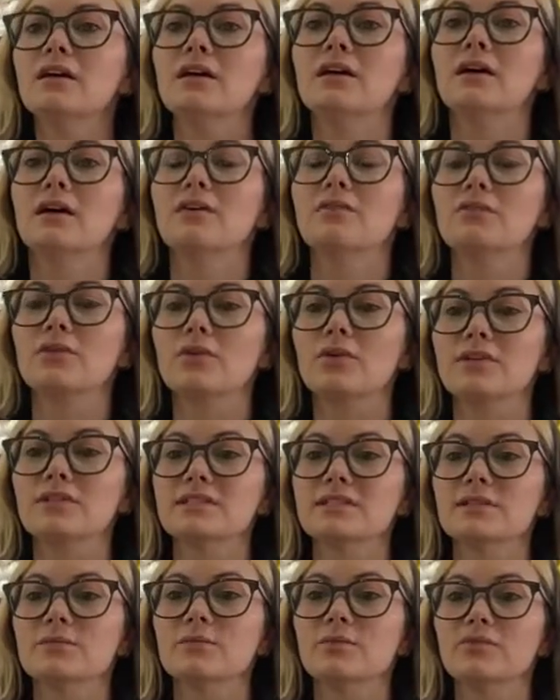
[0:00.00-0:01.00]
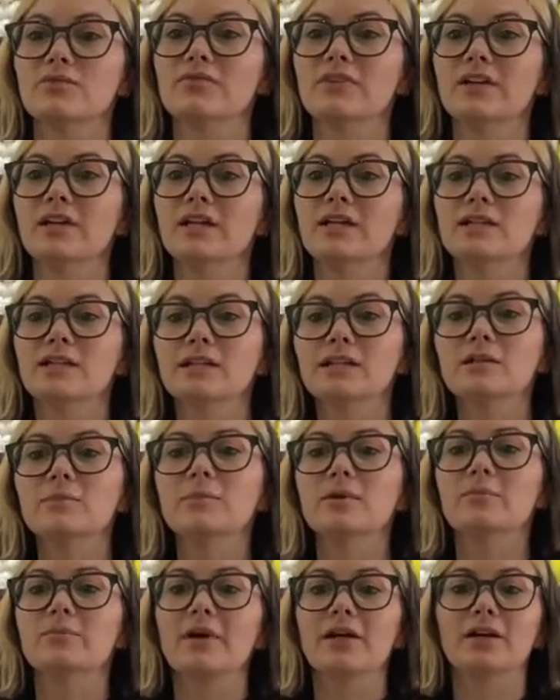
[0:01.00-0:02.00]
Of course, it will fit a little
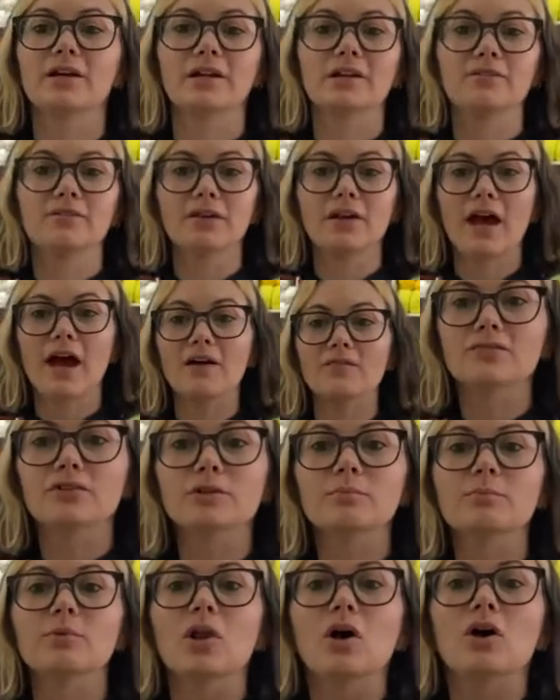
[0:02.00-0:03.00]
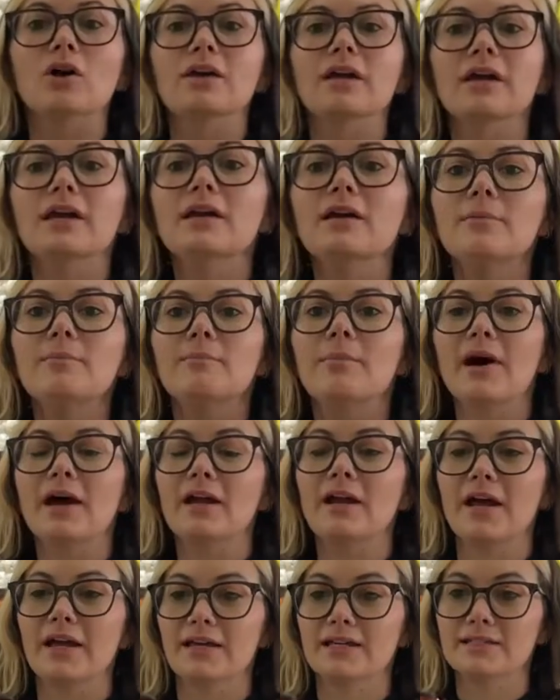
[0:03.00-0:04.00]
bit better even after blocking, but
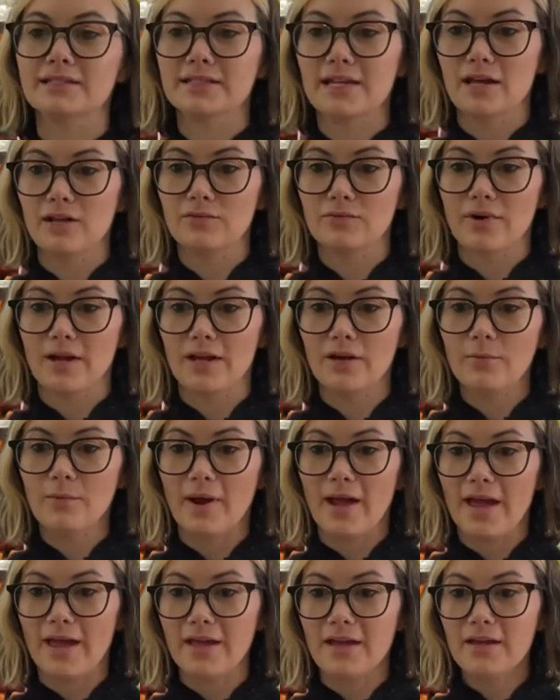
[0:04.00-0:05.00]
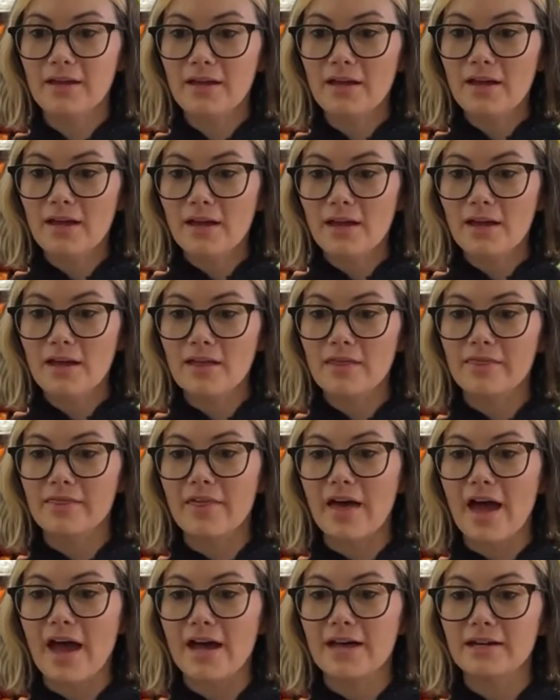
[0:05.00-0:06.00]
I can tell right away
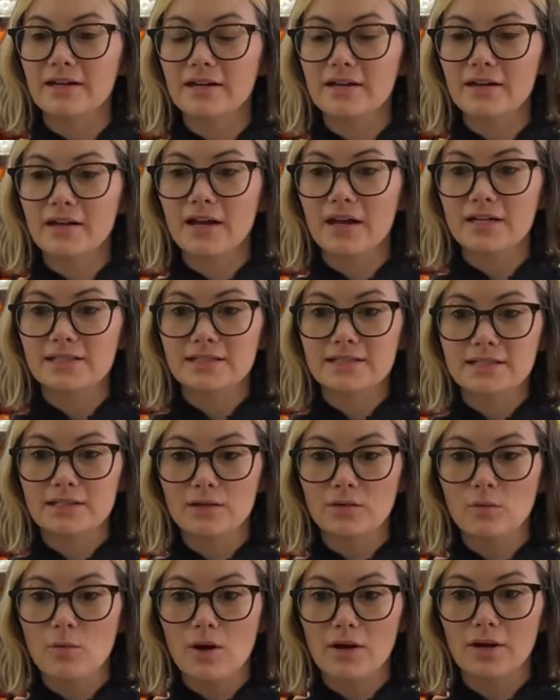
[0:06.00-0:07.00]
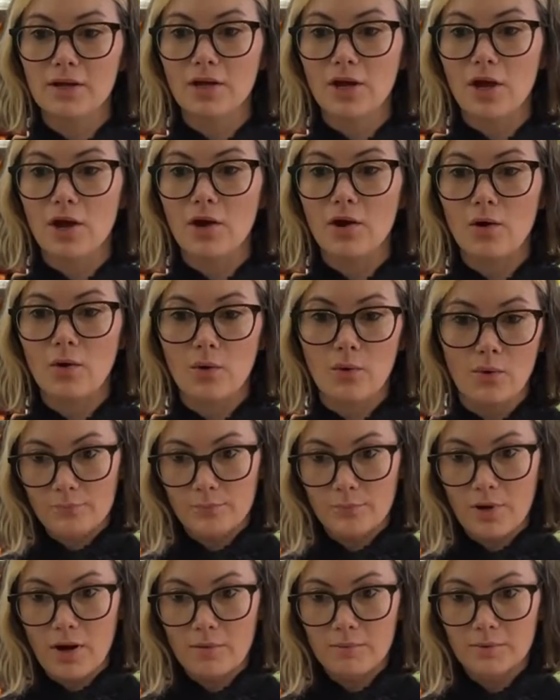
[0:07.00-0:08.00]
that I still want to go
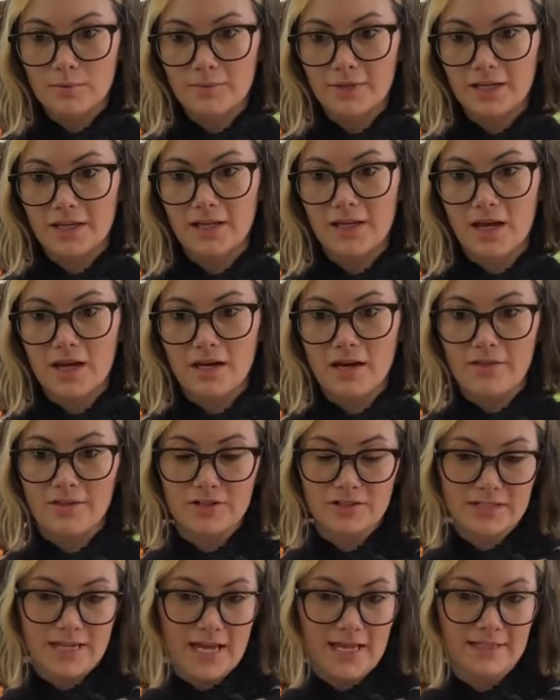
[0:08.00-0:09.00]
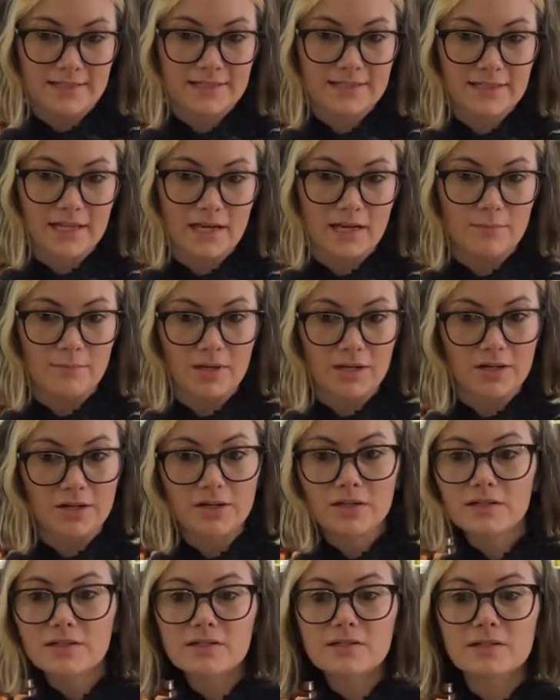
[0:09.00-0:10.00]
probably another 10
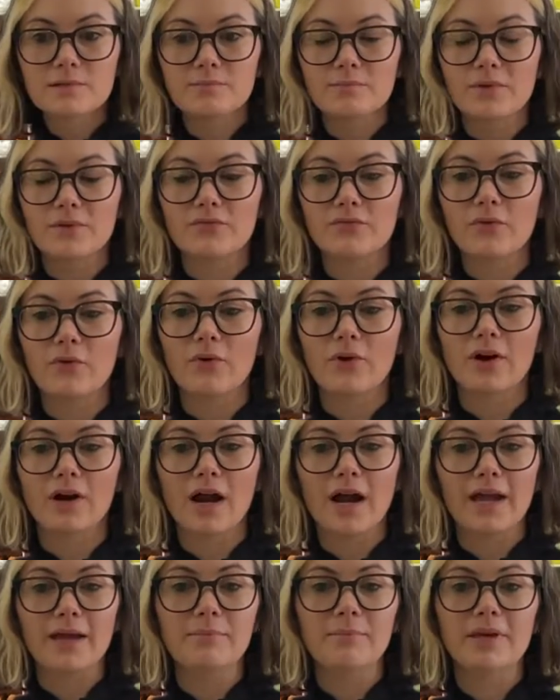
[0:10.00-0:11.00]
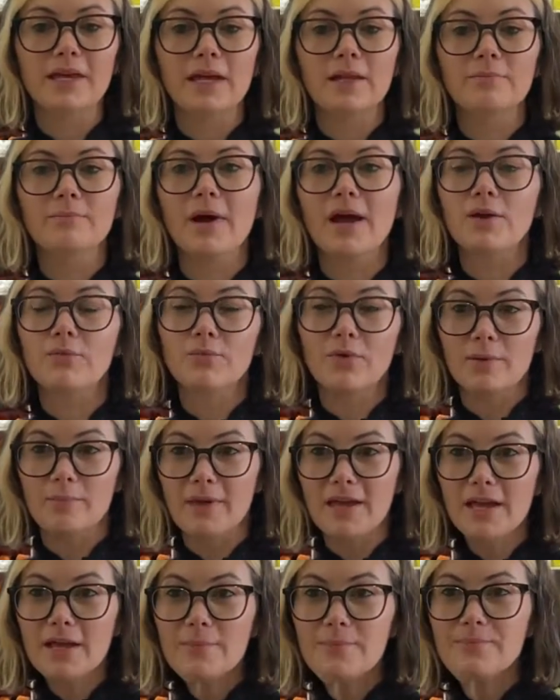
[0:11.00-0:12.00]
centimeters before I begin my
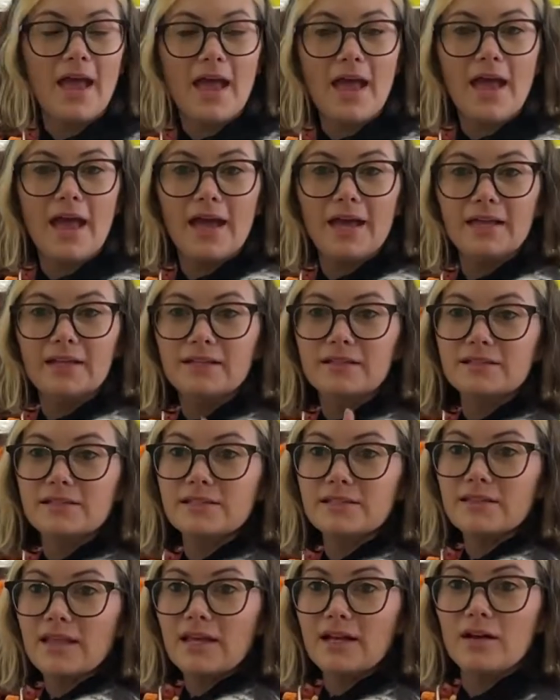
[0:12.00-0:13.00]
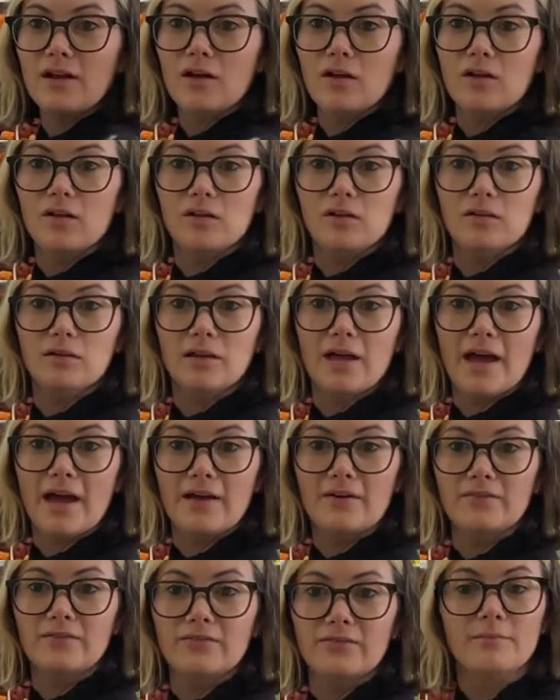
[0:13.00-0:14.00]
ribbing, and then I'll
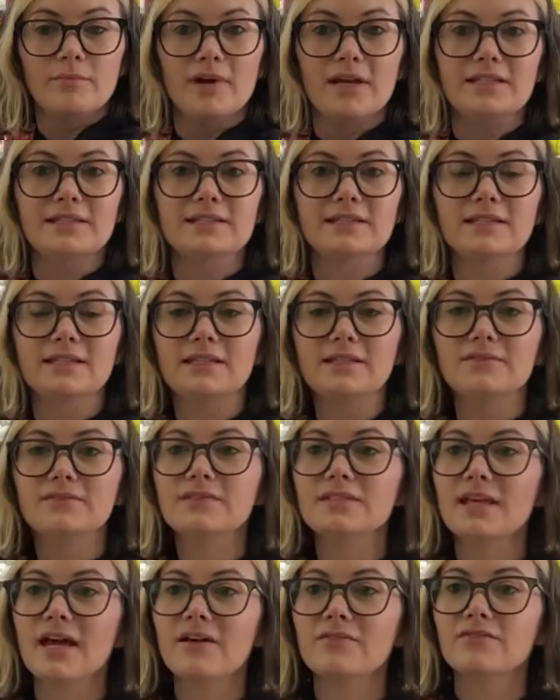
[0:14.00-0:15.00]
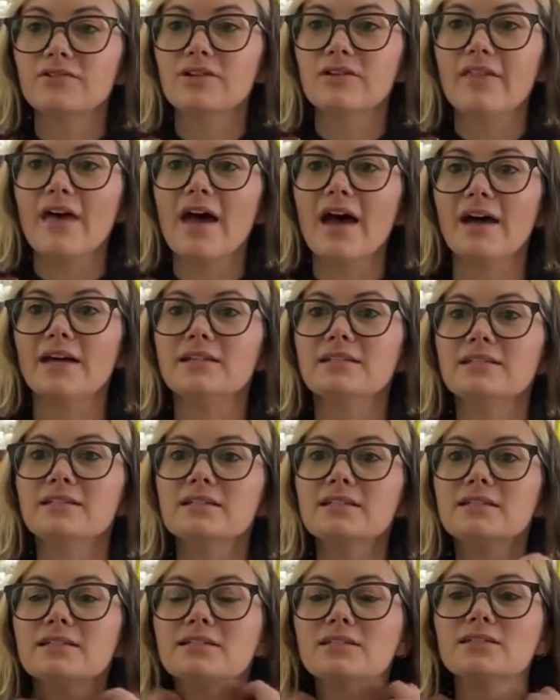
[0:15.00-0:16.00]
have my sleeves after that.
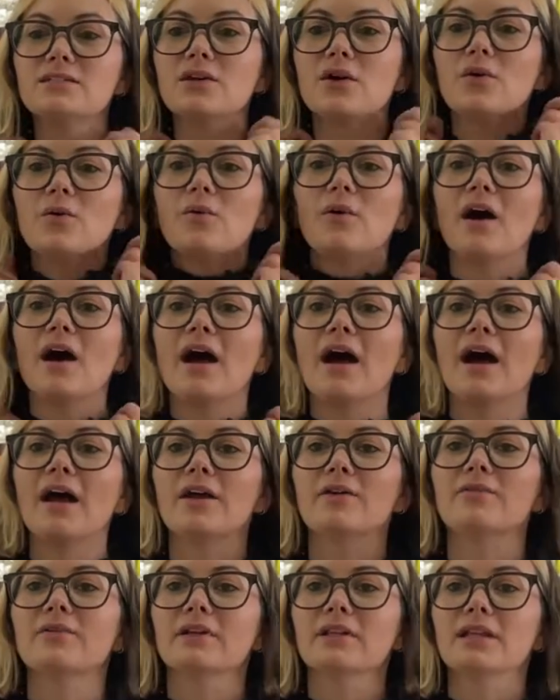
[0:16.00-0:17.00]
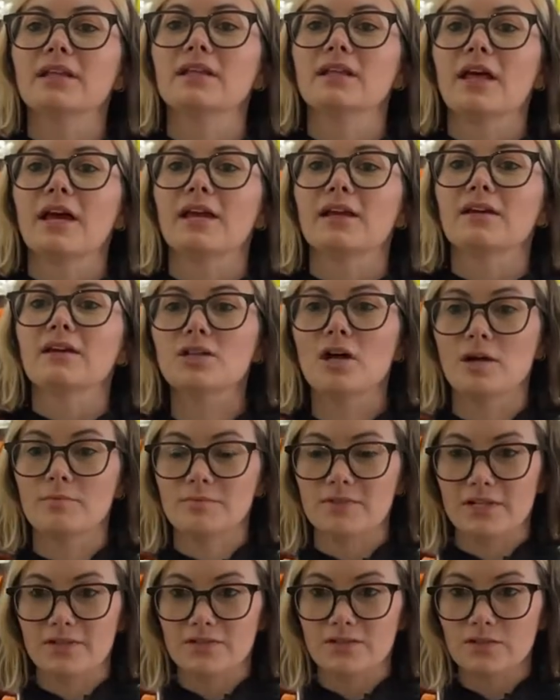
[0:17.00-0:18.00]
So I really like
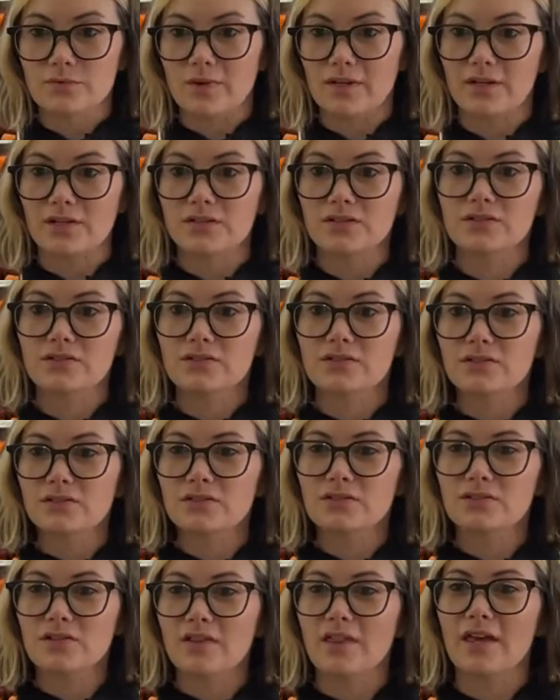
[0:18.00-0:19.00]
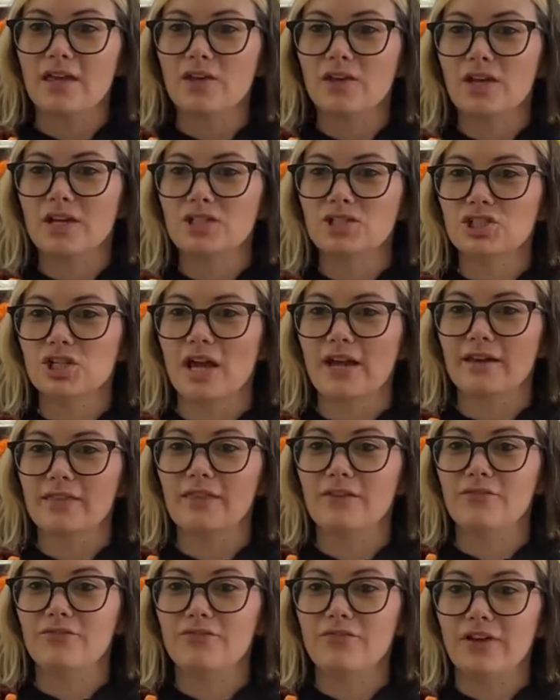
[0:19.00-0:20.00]
top-down sweaters so that you can check the
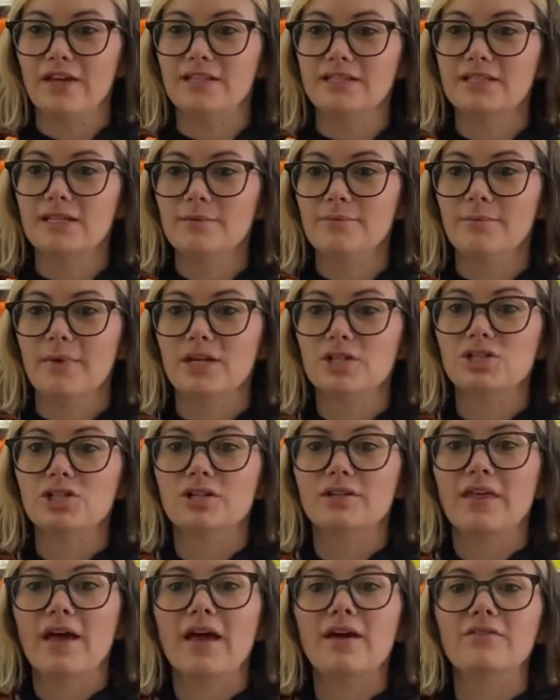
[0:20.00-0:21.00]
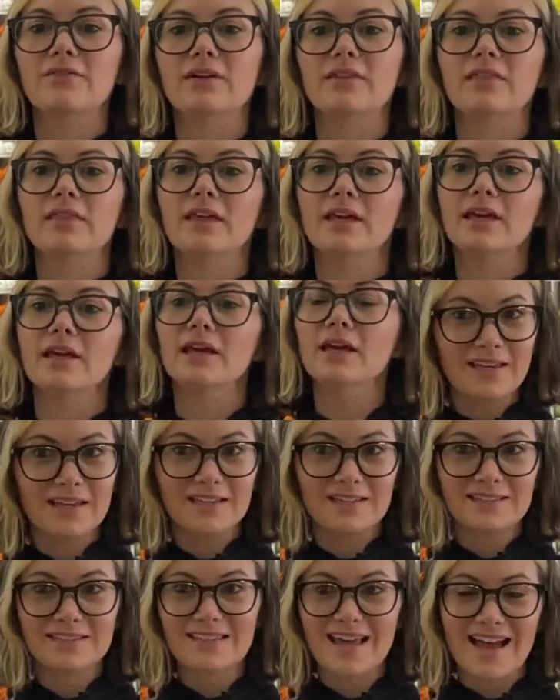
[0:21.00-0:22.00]
fit, make sure that everything
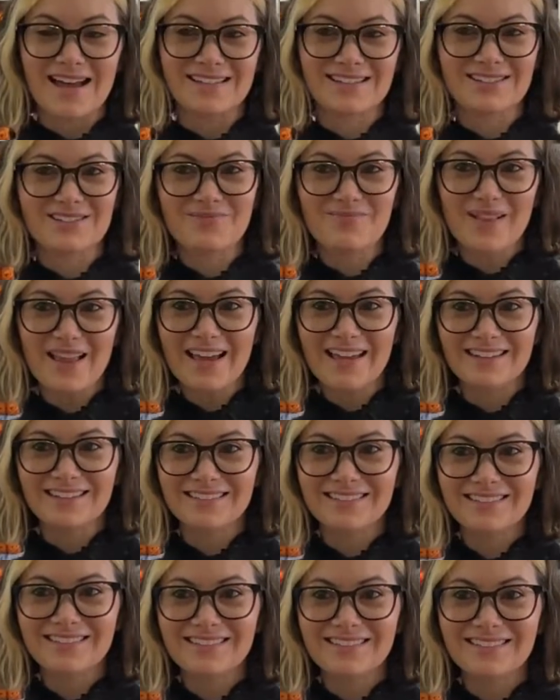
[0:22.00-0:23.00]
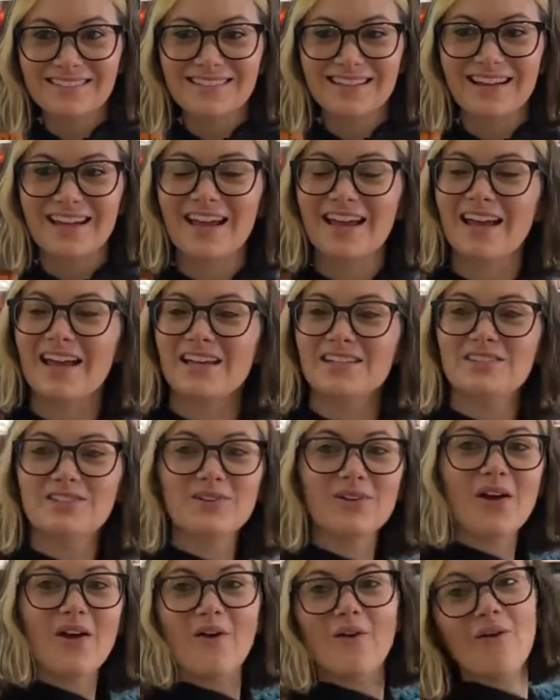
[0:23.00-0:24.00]
is as you plan, as you
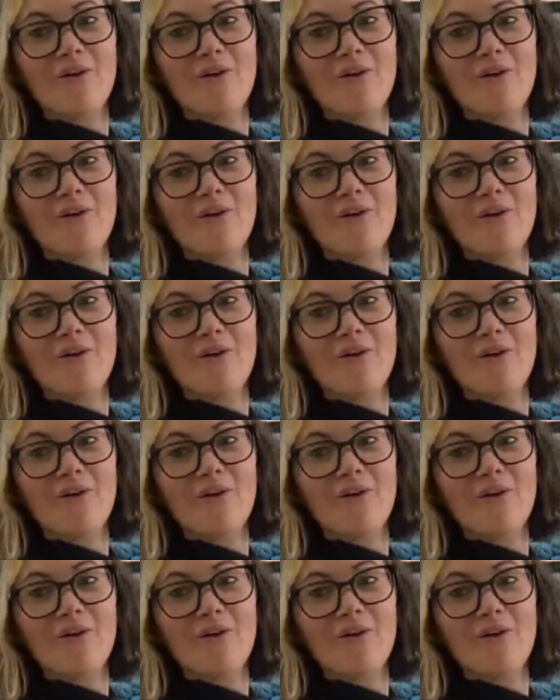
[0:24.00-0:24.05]
go.